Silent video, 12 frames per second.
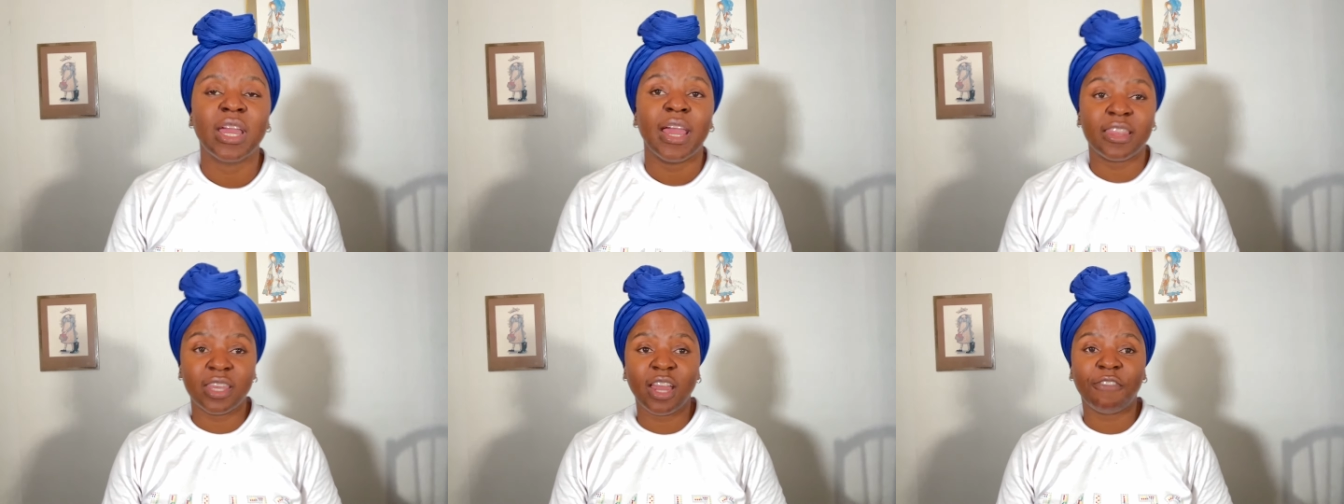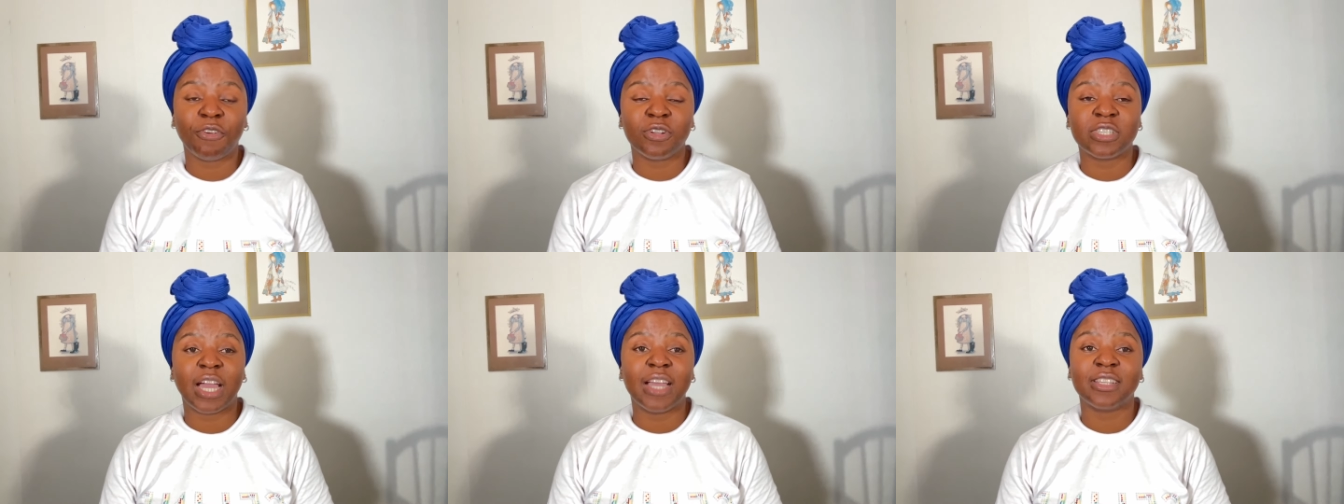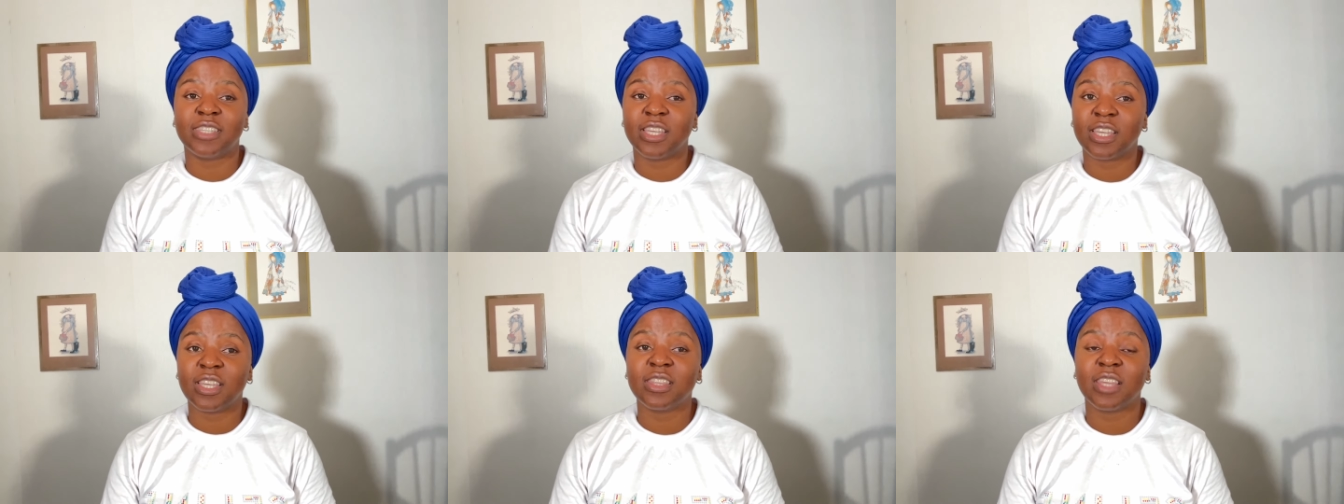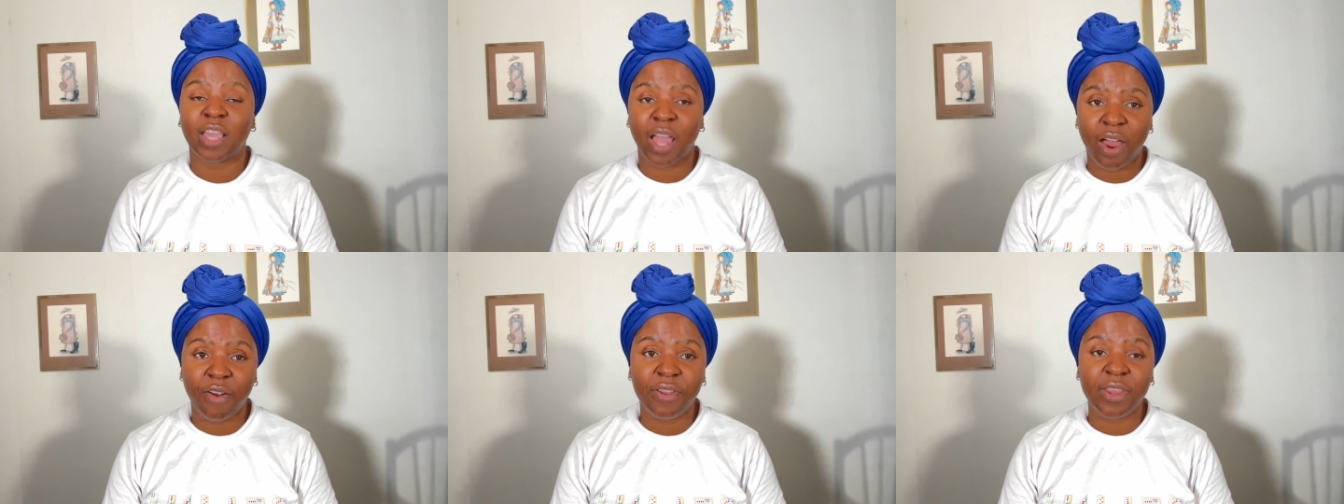And then after that, taking the
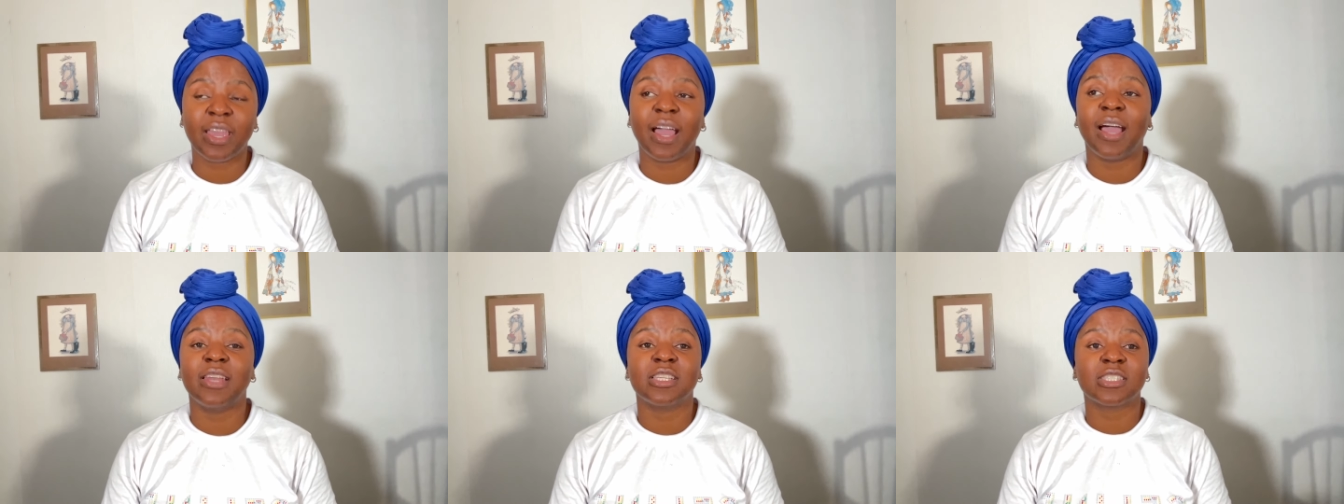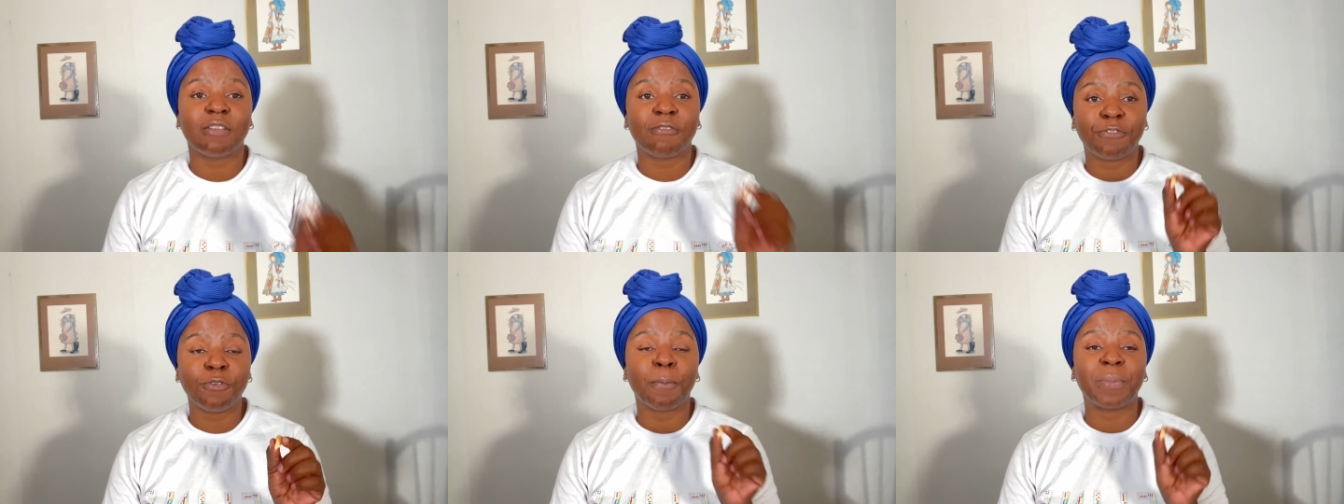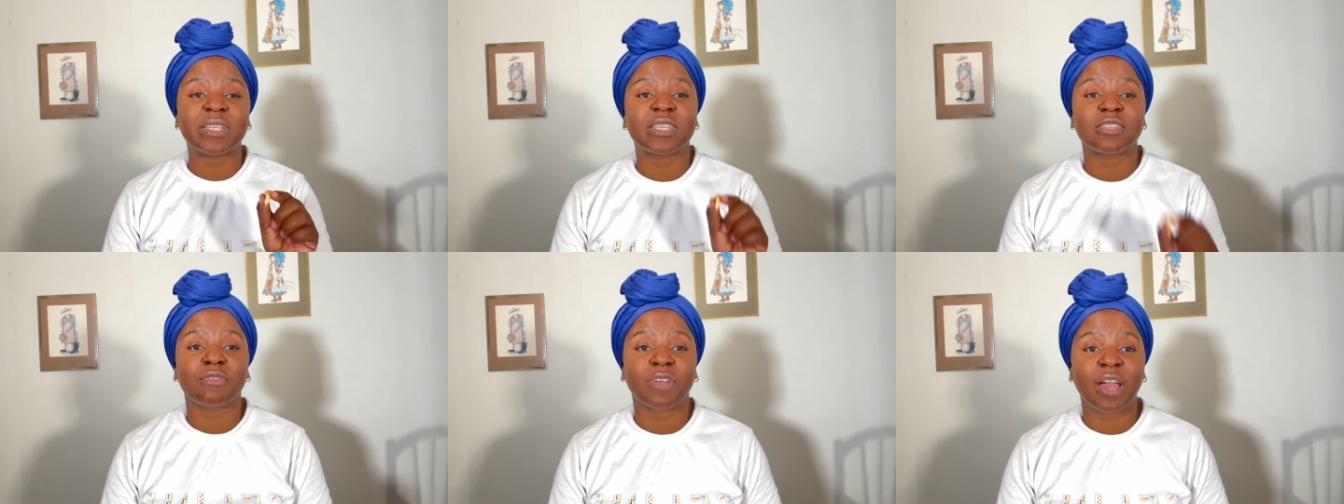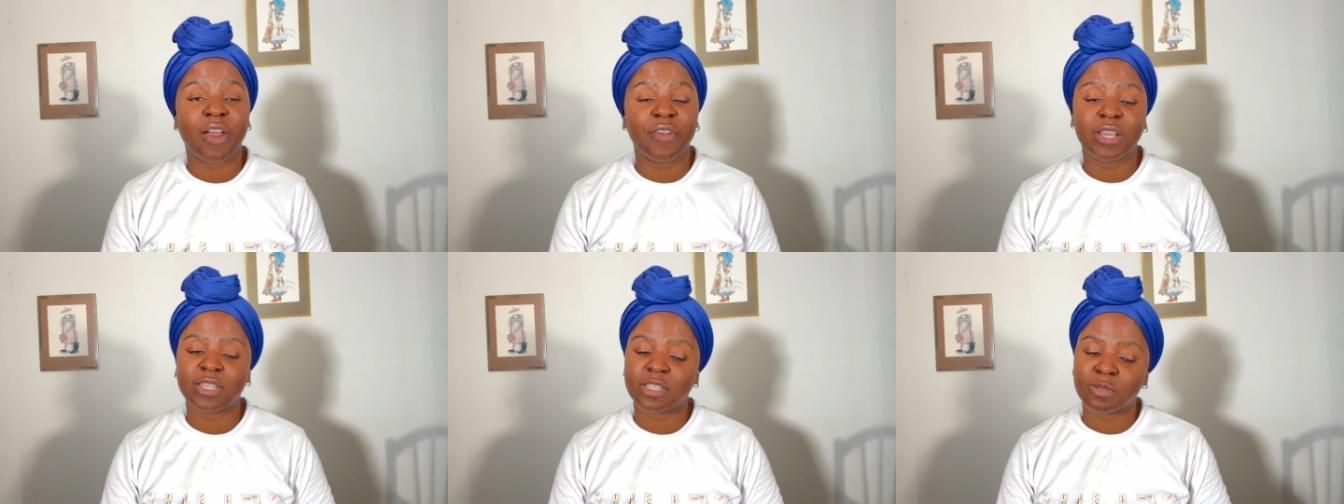garlic, adding some few pieces of
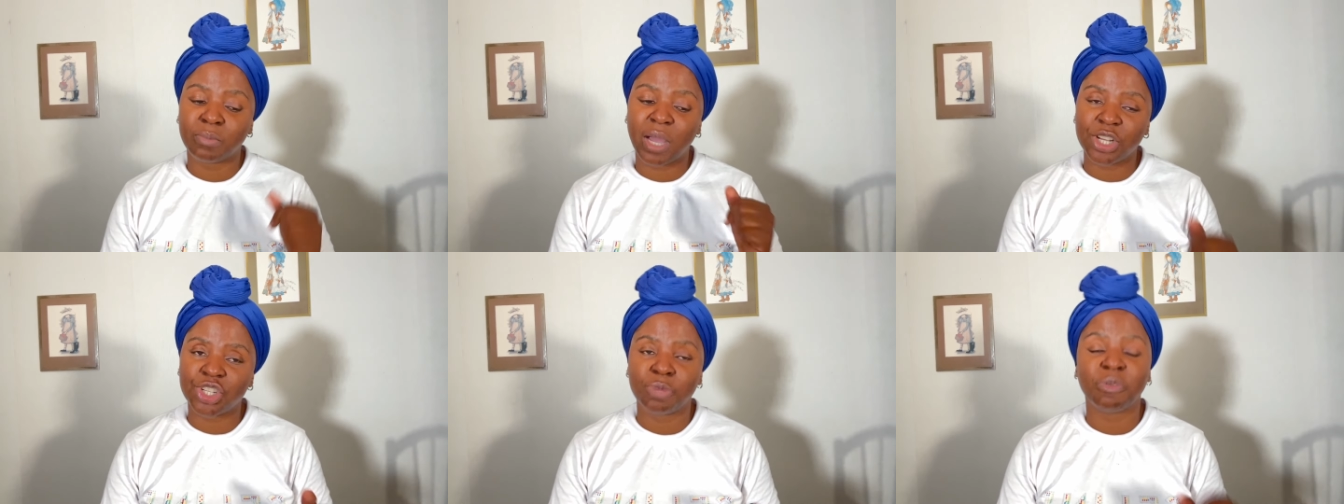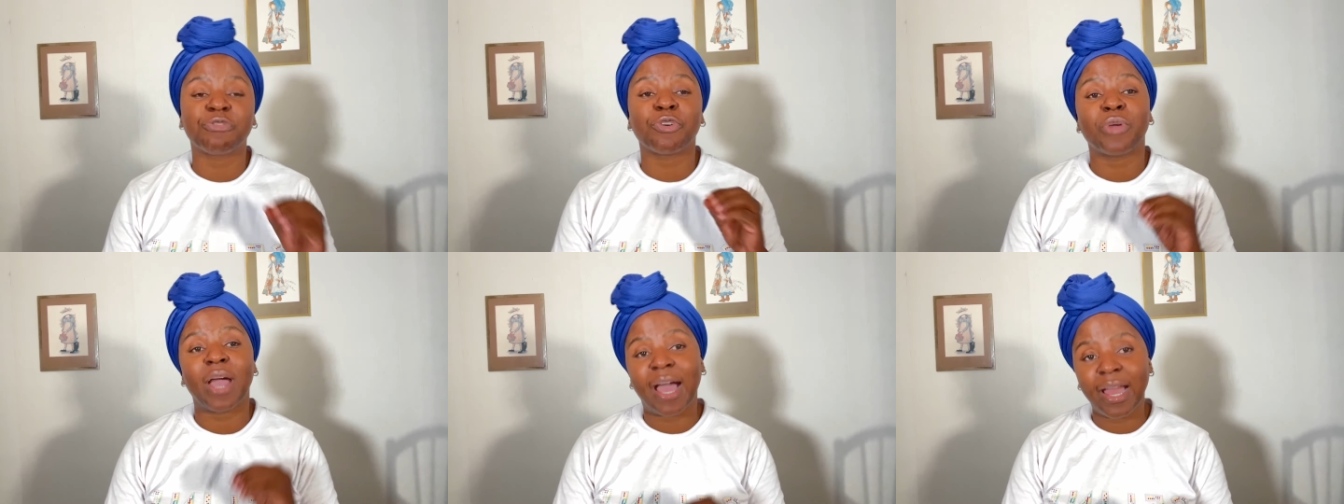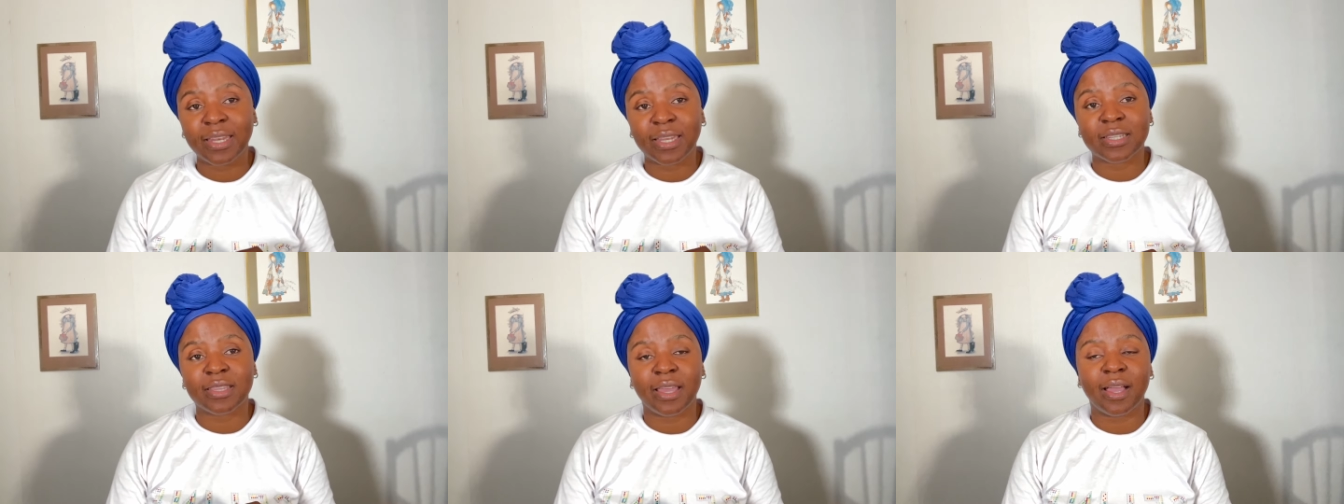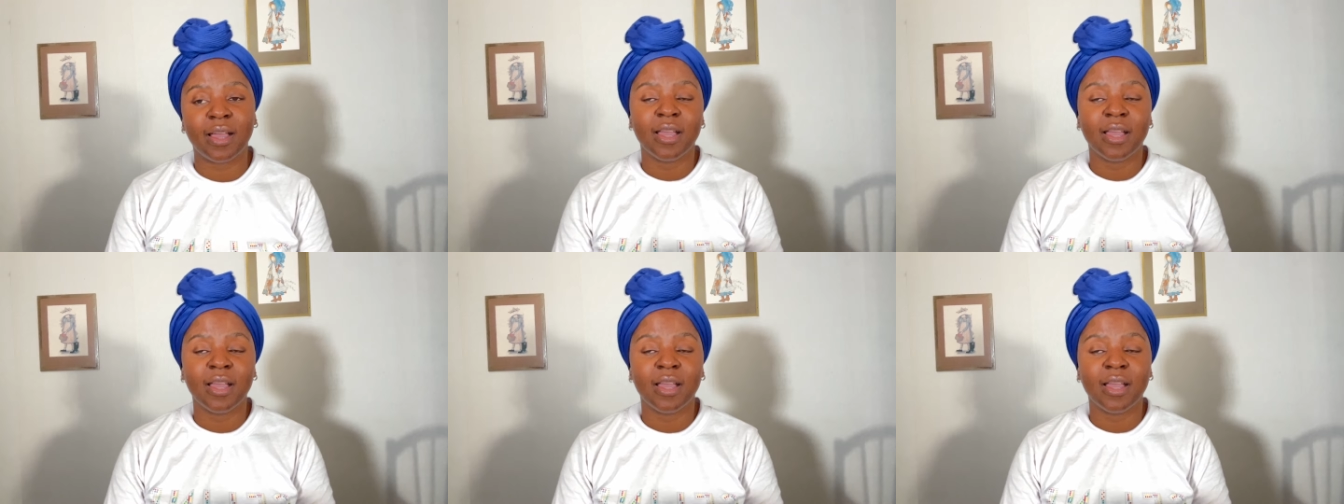garlic. Smash before you add it there.